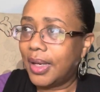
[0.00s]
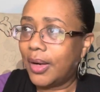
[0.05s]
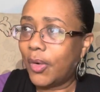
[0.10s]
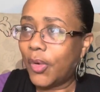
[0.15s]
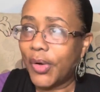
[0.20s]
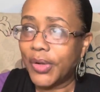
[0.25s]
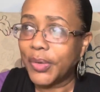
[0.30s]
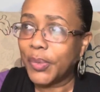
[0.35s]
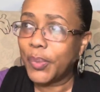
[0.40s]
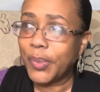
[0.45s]

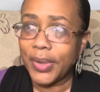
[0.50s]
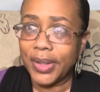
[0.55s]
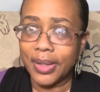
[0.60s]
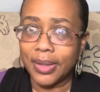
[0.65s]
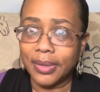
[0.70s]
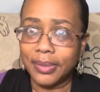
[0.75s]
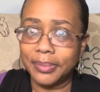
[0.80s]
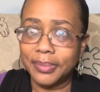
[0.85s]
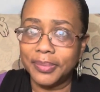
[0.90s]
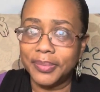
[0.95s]
on a
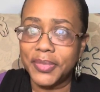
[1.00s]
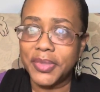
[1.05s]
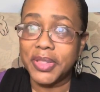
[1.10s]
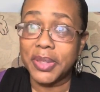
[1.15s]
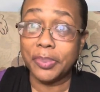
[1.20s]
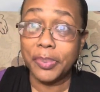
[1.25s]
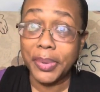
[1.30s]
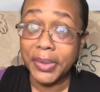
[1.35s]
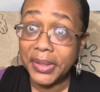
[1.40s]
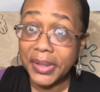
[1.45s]
whim
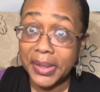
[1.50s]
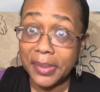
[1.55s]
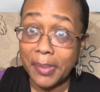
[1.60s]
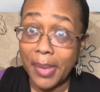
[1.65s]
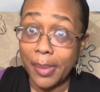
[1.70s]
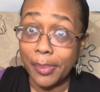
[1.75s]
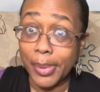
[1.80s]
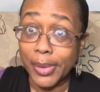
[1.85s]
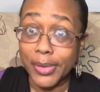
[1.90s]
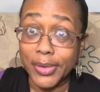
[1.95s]
to put it in
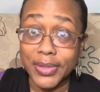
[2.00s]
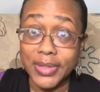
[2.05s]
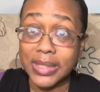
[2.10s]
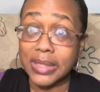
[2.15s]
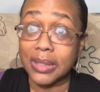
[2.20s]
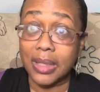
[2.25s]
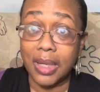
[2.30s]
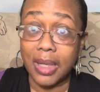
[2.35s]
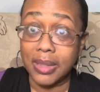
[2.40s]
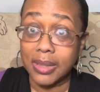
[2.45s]
my
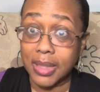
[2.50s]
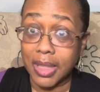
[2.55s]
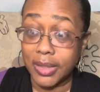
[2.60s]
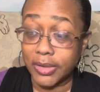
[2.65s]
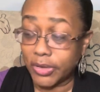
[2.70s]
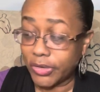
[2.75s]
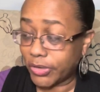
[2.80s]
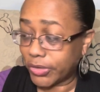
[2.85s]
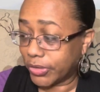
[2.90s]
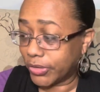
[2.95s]
purse and take
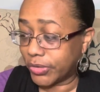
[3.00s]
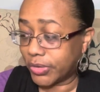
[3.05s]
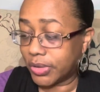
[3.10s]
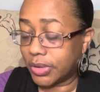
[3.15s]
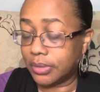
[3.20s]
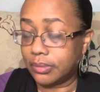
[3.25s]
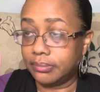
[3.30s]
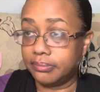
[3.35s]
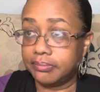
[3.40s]
to church.